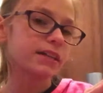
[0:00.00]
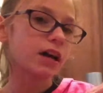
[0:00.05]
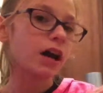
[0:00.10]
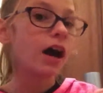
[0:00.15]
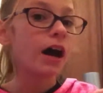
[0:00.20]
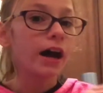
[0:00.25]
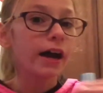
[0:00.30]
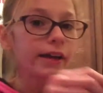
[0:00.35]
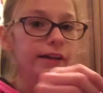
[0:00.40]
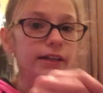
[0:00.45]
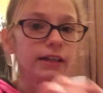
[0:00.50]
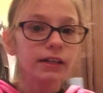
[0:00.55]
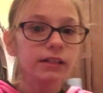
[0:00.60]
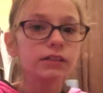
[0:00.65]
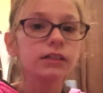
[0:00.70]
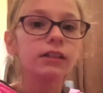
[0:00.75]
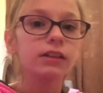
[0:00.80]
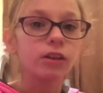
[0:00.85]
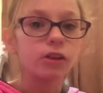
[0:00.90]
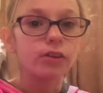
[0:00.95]
to hide
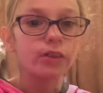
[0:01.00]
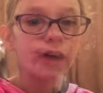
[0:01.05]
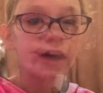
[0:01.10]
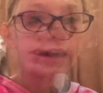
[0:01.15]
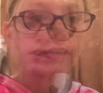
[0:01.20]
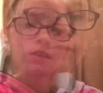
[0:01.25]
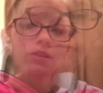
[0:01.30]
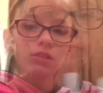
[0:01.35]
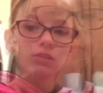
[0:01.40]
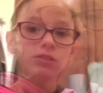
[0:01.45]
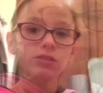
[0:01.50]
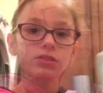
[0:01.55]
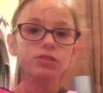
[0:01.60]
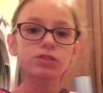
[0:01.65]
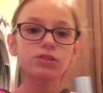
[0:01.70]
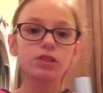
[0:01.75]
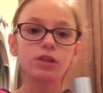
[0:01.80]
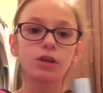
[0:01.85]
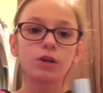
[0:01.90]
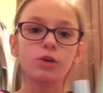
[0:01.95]
in, and all that.
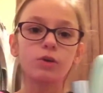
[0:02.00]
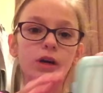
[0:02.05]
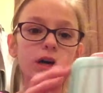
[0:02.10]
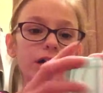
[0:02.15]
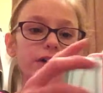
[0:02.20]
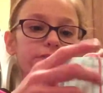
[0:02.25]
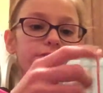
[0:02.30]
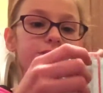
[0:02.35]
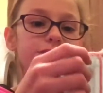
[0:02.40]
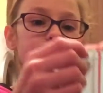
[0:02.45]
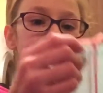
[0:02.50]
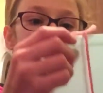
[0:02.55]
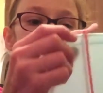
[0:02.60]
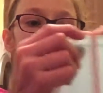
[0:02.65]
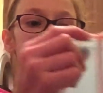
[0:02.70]
So I've just